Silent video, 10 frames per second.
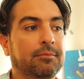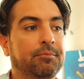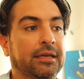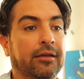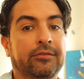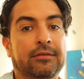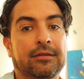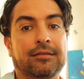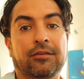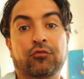because it,
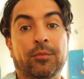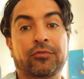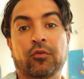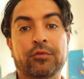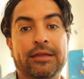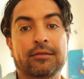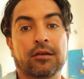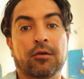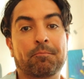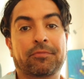it disrupts their re-
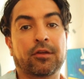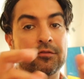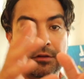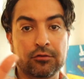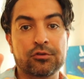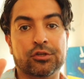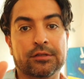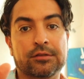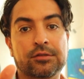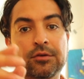their their
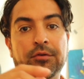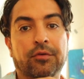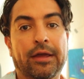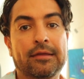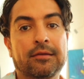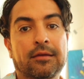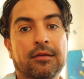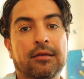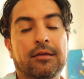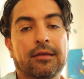delusions, right?
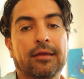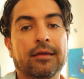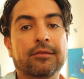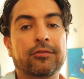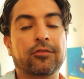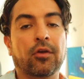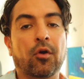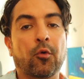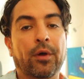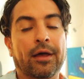And
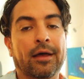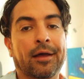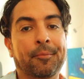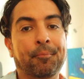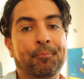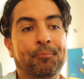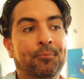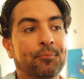so um,